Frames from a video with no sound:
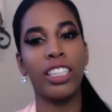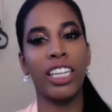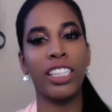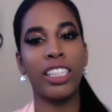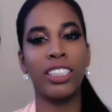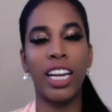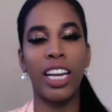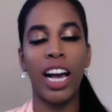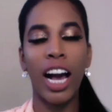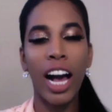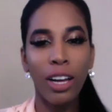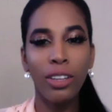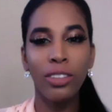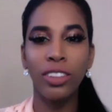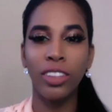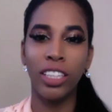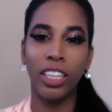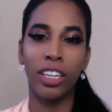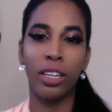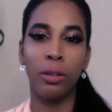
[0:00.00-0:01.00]
that's out
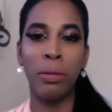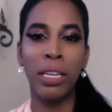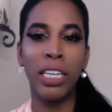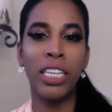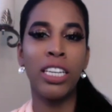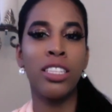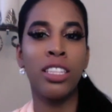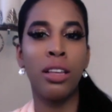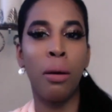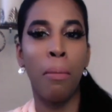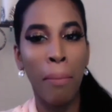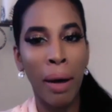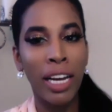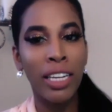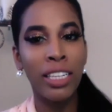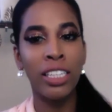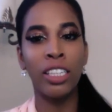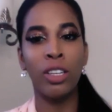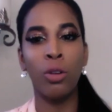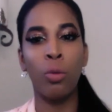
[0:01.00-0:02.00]
there making the
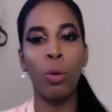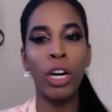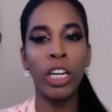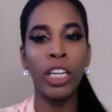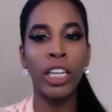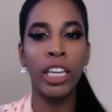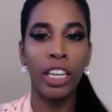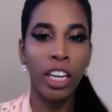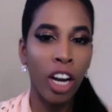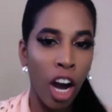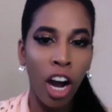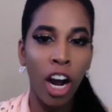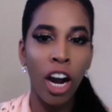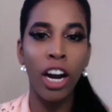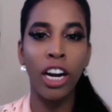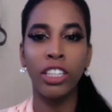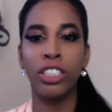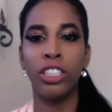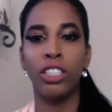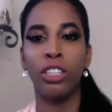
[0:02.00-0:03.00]
money, working
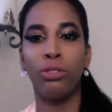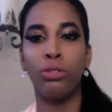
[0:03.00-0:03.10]
hard,